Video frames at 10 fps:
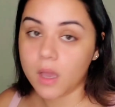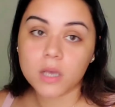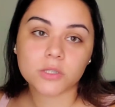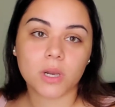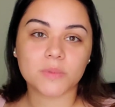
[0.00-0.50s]

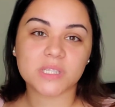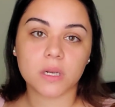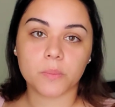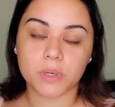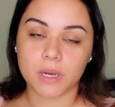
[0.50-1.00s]
So now I'm just
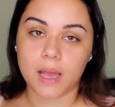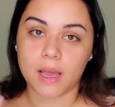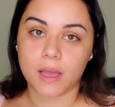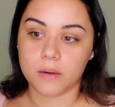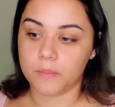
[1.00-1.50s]
gonna put
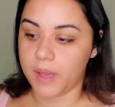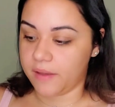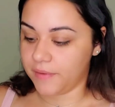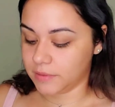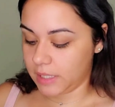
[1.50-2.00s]
on my
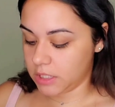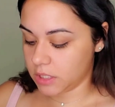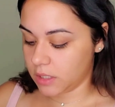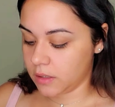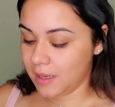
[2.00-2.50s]

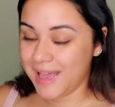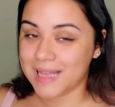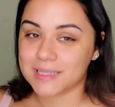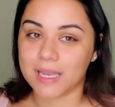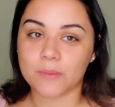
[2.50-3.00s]
foundation.
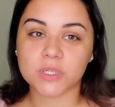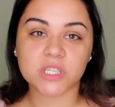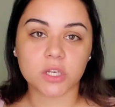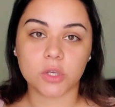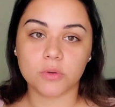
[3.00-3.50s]
Today I'm just
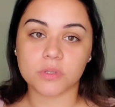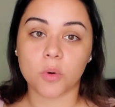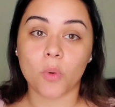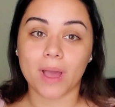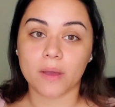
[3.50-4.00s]
gonna use the
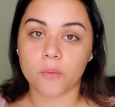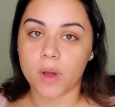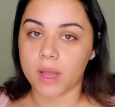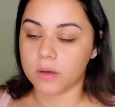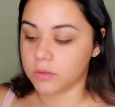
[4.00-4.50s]
Wet n
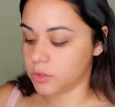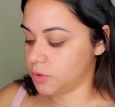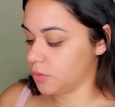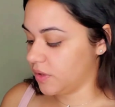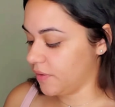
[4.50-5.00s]
Wild
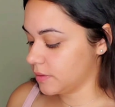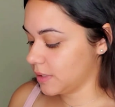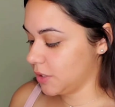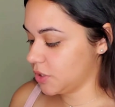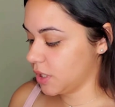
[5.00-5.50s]
Dewy
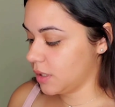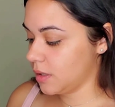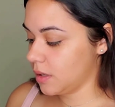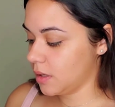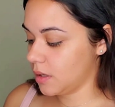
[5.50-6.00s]
Foundation.
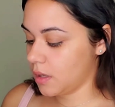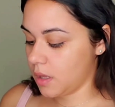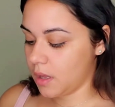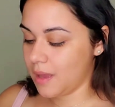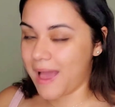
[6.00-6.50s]

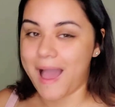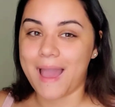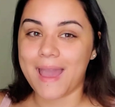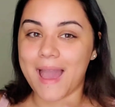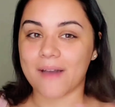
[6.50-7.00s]
I
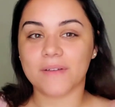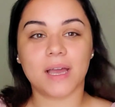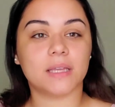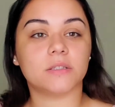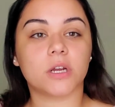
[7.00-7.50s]
have
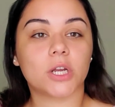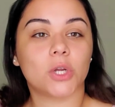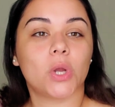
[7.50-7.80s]
gotten darker.